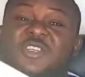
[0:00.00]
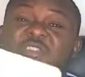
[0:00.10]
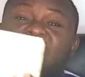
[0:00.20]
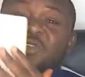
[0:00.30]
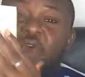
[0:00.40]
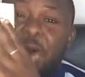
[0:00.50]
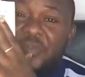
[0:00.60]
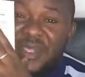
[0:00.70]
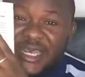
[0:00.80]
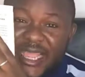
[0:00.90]
You're just going to
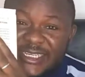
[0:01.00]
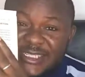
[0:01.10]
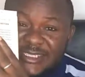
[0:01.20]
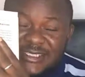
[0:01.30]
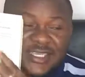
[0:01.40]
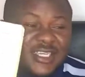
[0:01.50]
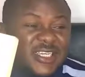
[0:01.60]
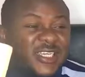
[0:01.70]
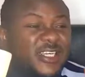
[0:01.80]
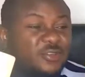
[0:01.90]
copy it like this
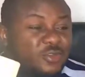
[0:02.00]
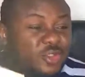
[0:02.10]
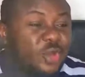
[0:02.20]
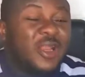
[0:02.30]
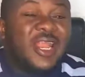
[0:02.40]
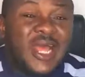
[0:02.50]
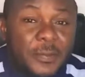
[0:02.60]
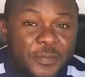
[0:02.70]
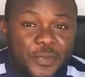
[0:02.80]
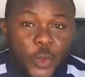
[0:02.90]
into your
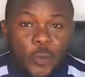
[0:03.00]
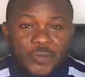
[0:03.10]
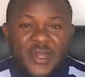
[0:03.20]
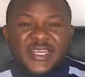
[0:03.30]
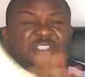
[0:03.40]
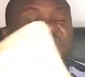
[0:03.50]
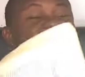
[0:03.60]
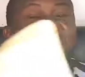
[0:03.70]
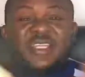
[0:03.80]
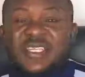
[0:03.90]
laptop.
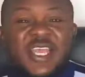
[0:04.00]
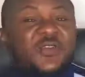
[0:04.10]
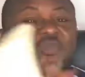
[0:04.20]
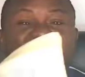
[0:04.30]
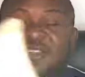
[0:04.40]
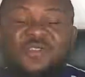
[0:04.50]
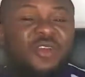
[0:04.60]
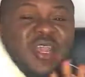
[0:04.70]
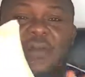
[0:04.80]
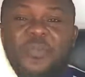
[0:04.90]
Straight away to
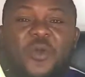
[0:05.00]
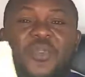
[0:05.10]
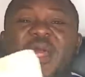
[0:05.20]
your laptop.